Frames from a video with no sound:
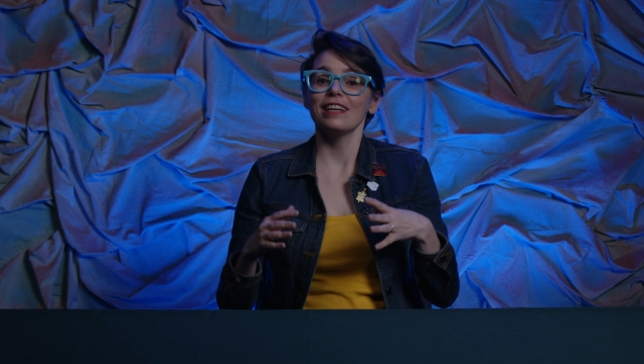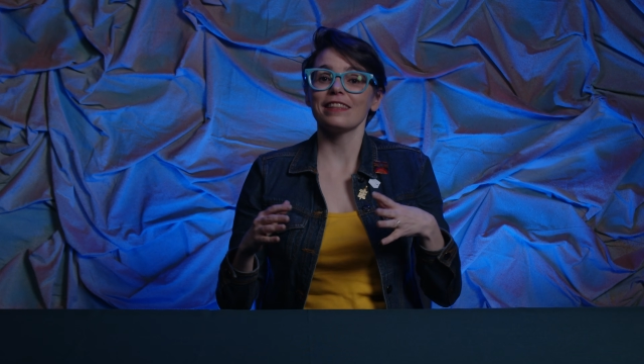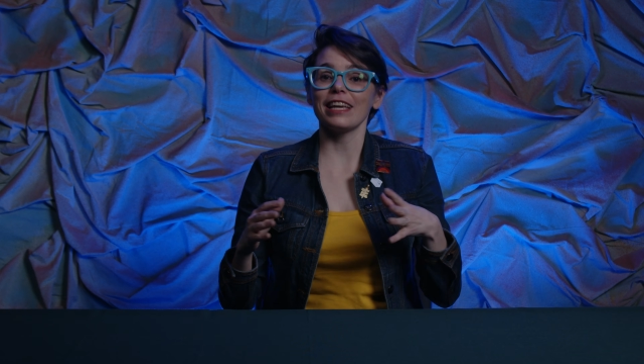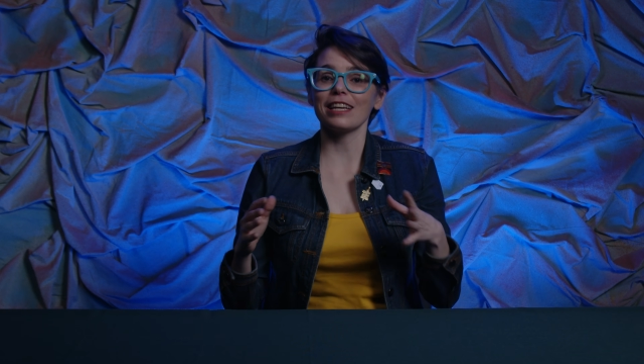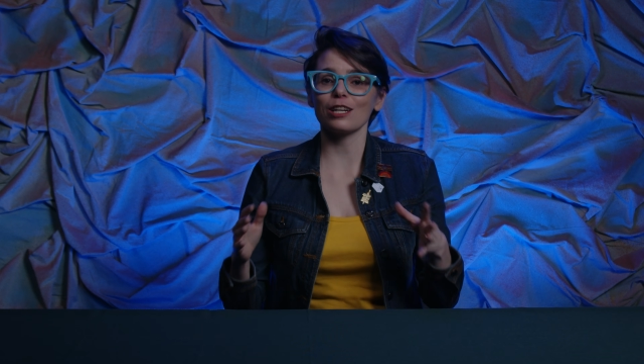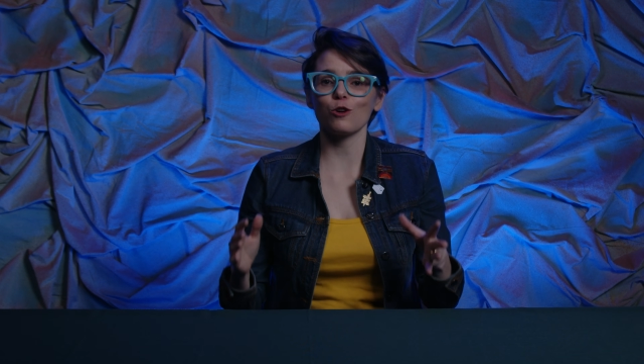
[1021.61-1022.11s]

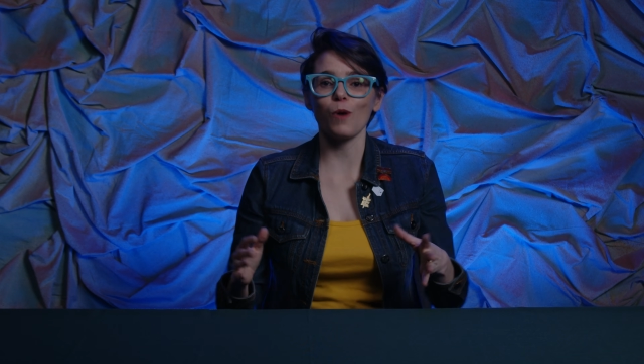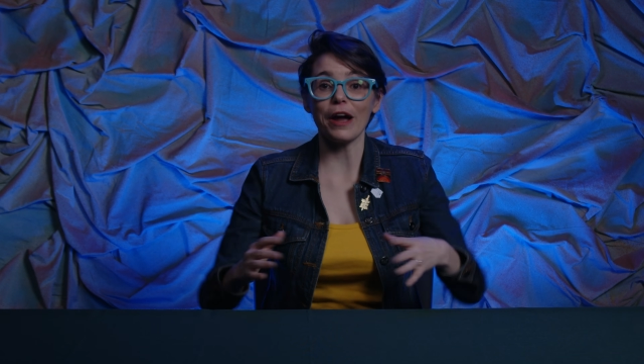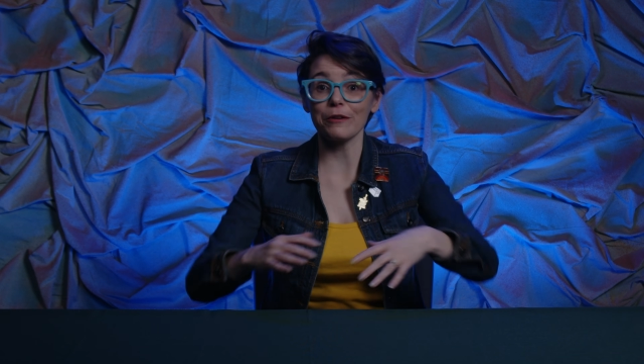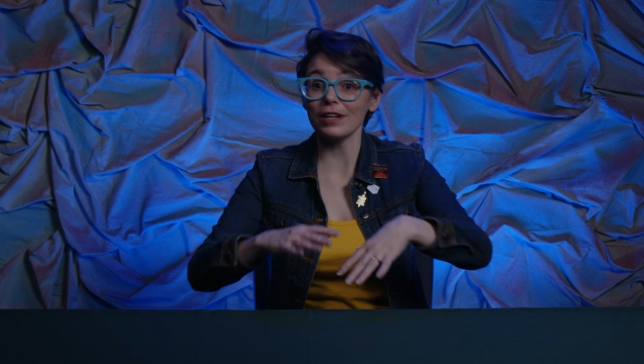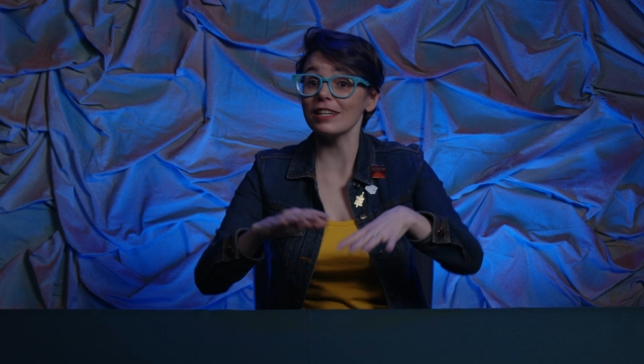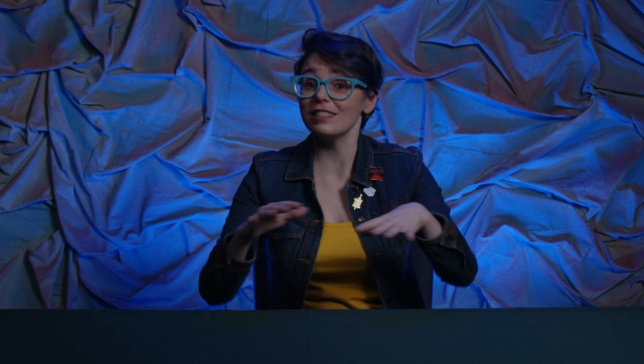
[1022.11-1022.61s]
they can
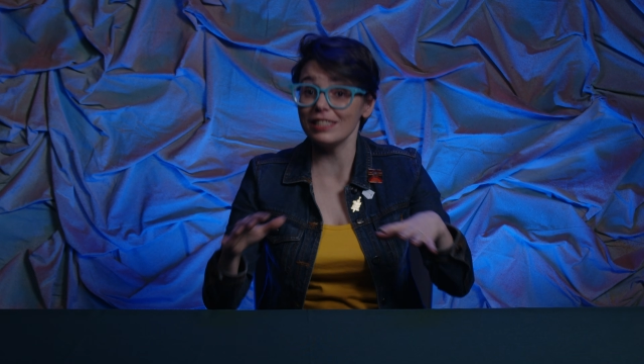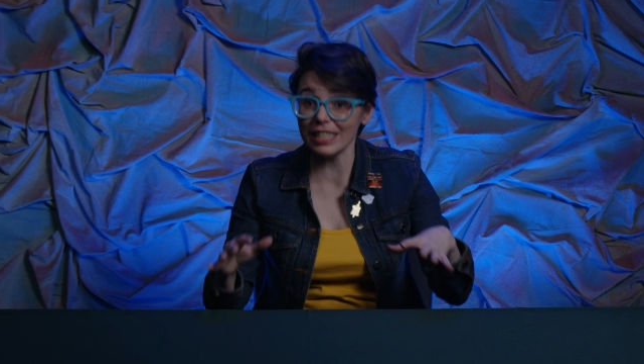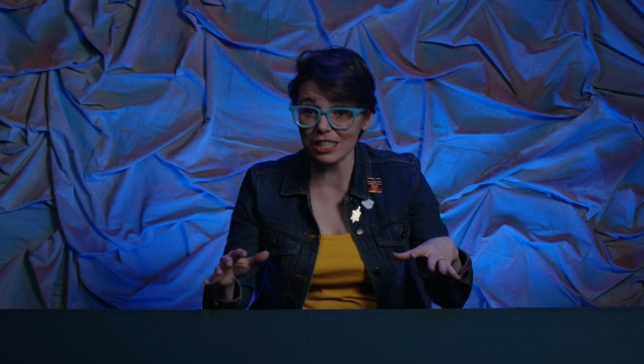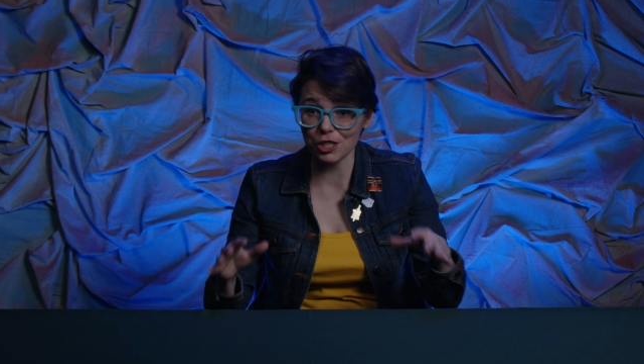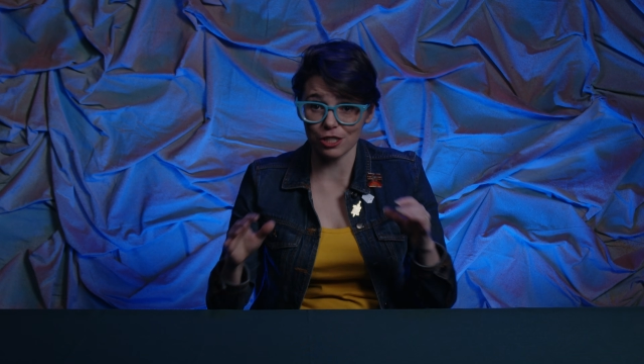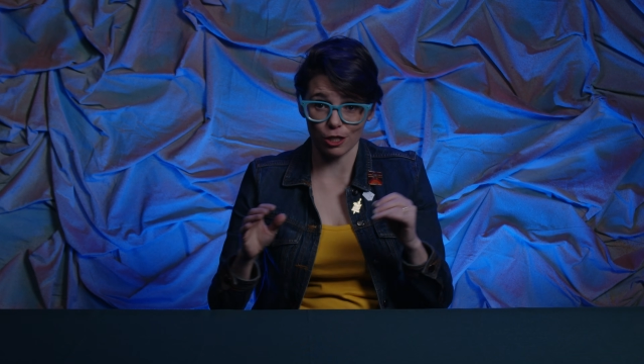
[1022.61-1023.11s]
acquire
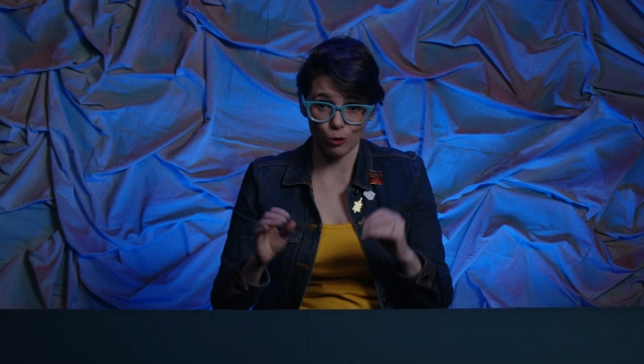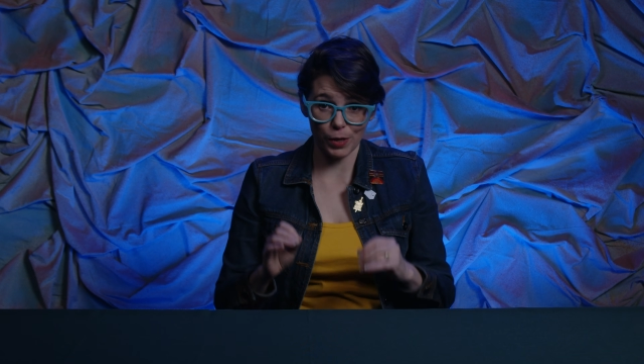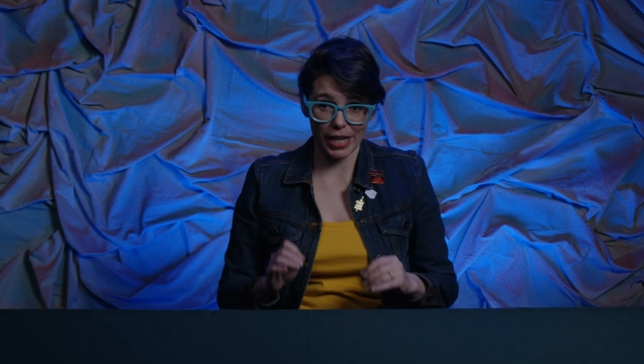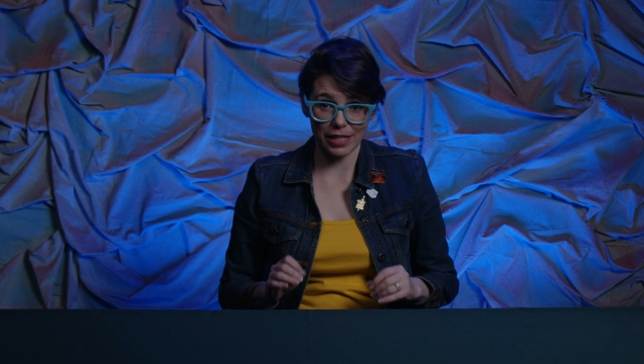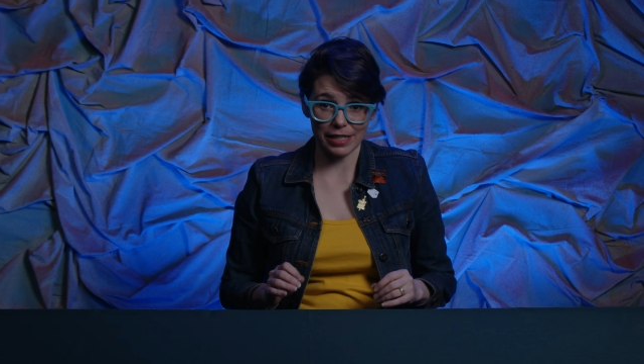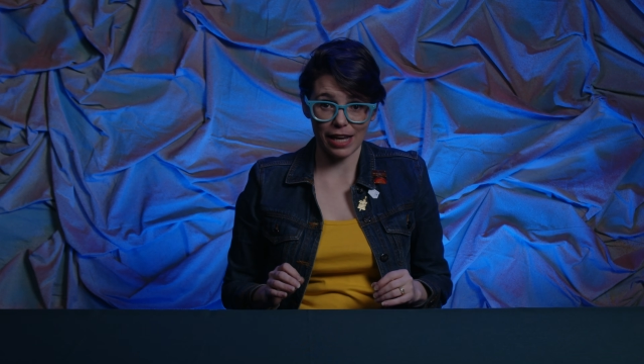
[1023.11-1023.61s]
additional awakened